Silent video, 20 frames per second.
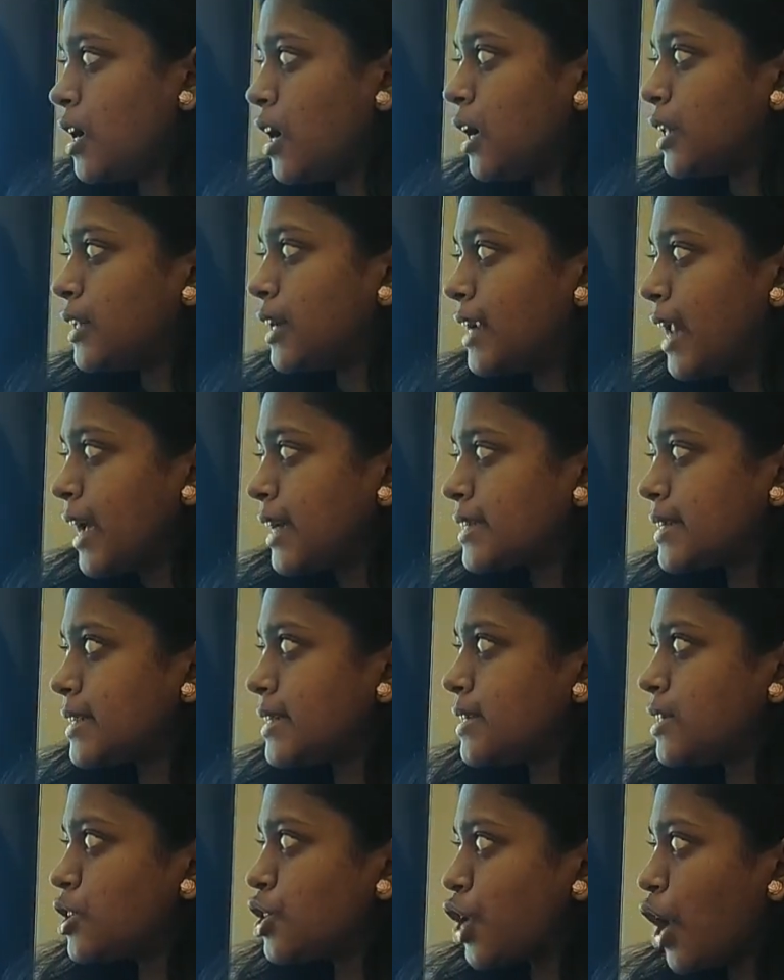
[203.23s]
The next
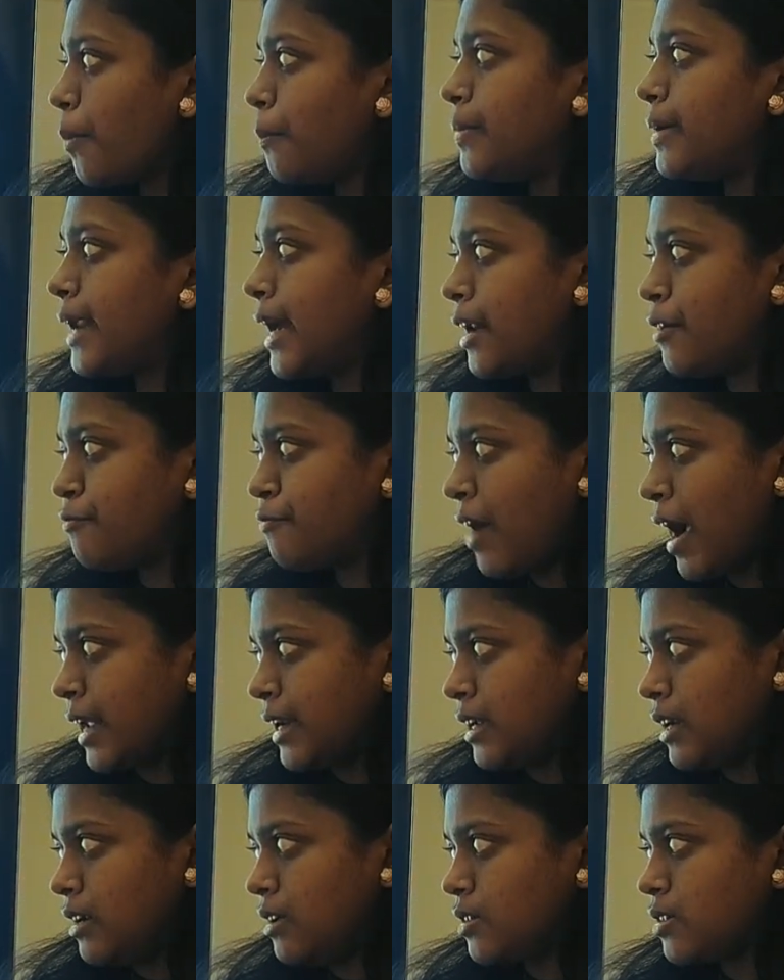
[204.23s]
is top 10
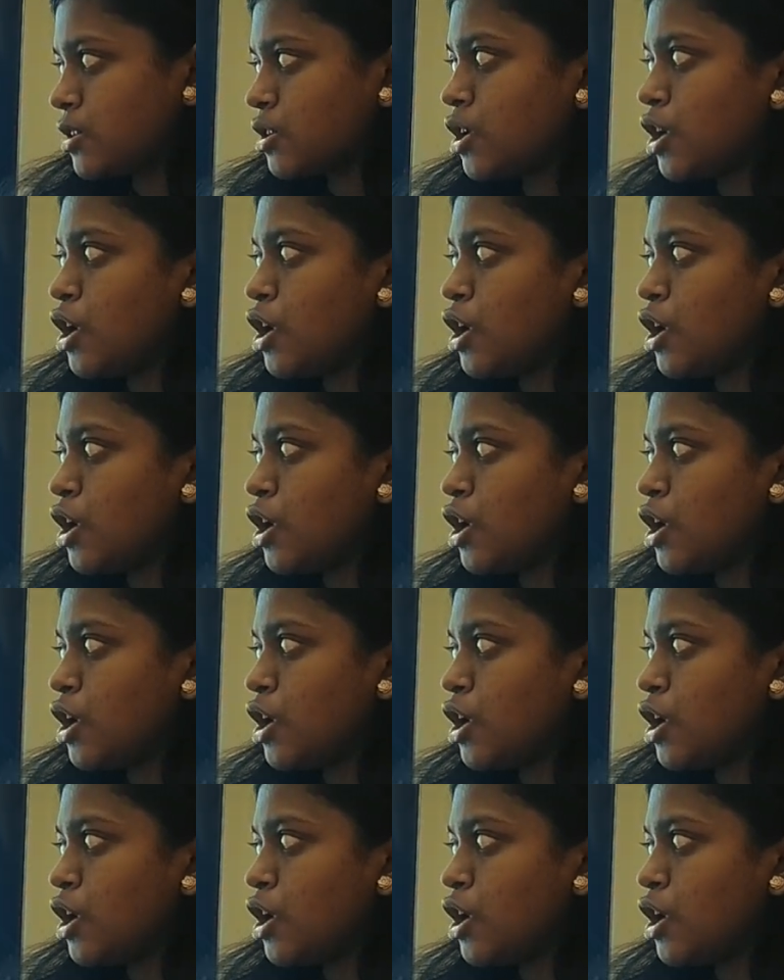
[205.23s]
finalists.